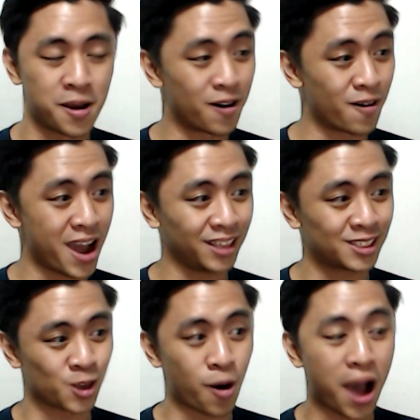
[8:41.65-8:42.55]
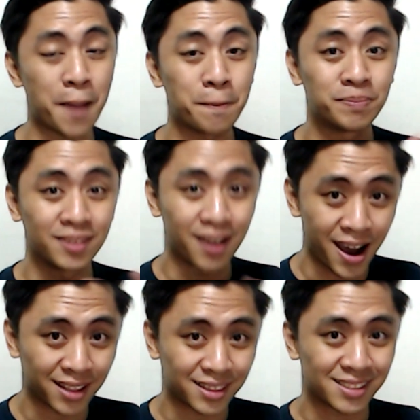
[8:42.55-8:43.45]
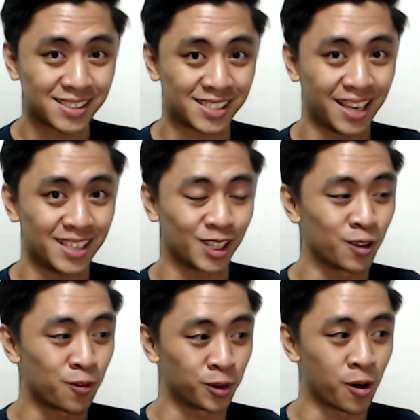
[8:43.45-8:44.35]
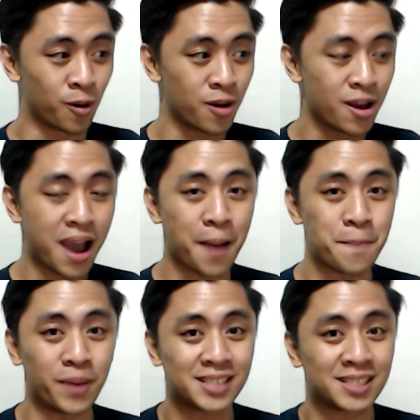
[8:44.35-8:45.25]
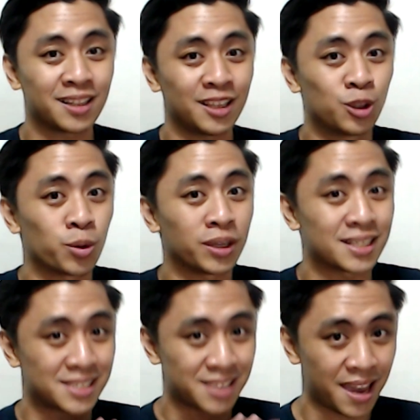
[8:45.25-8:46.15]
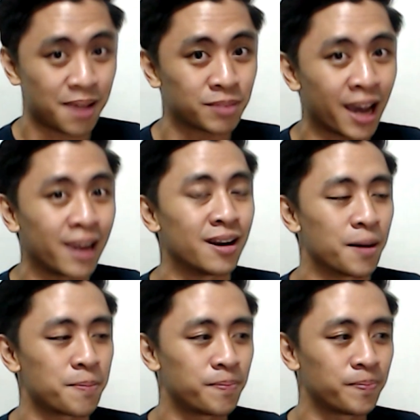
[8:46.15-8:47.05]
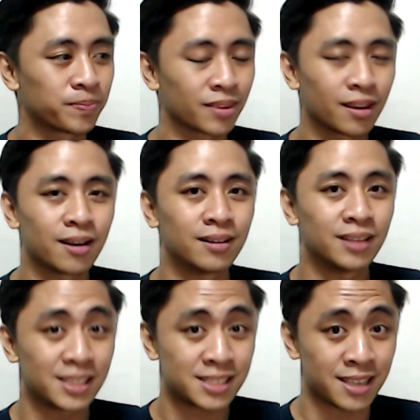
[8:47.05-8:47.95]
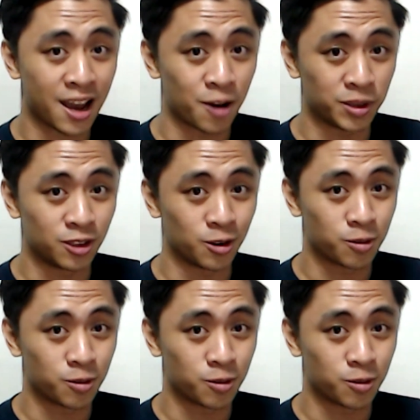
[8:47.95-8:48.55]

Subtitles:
Right? So I'm not changing the flow. I'm basically doing the same lineup. Let's see how we do.